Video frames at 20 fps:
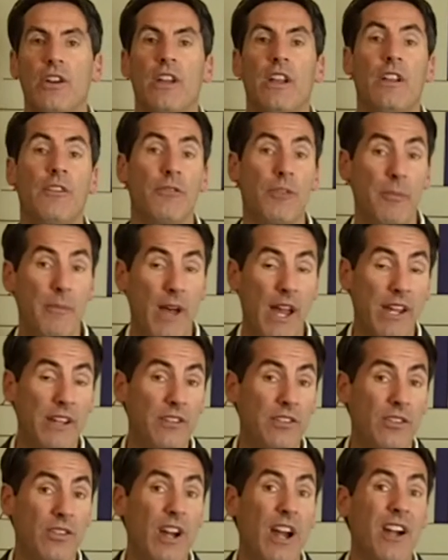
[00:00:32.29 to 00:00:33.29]
And a
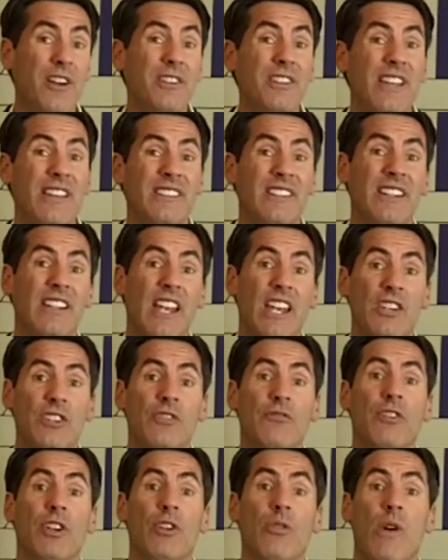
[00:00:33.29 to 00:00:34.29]
reminder, our
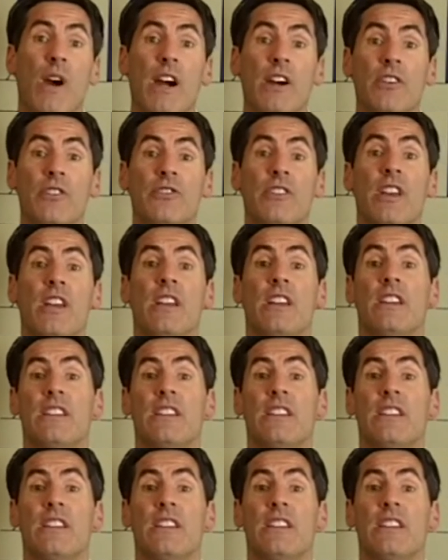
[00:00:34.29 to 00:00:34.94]
designation requires